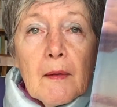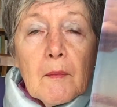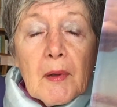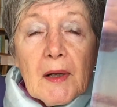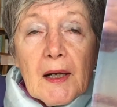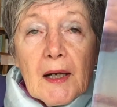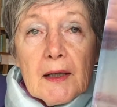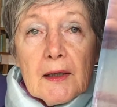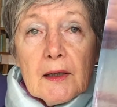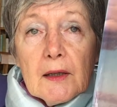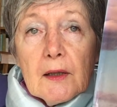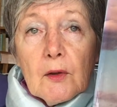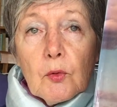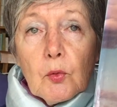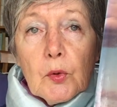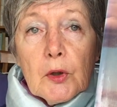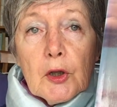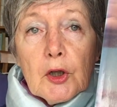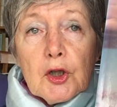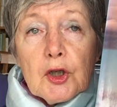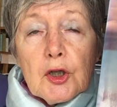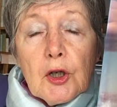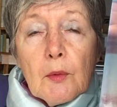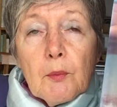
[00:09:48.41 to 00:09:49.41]
But I did a
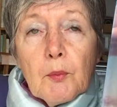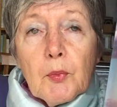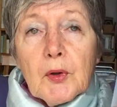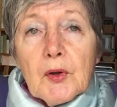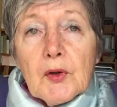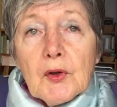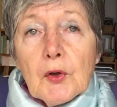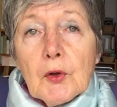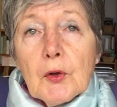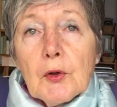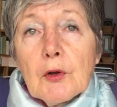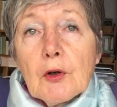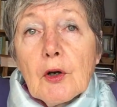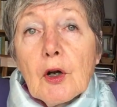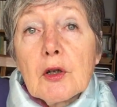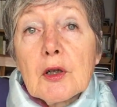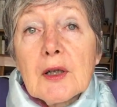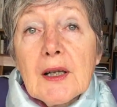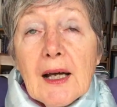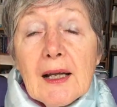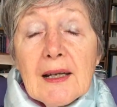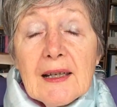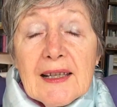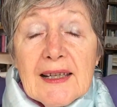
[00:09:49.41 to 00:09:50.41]
workshop with her on
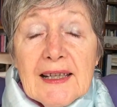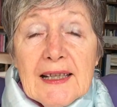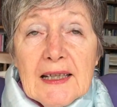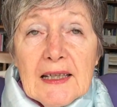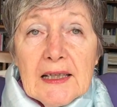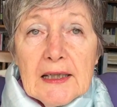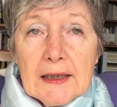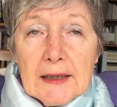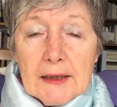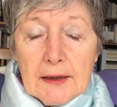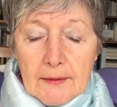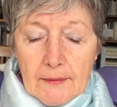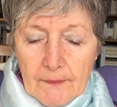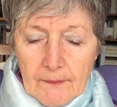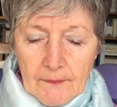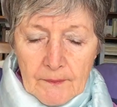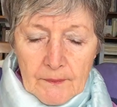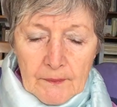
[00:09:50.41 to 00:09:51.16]
color healing.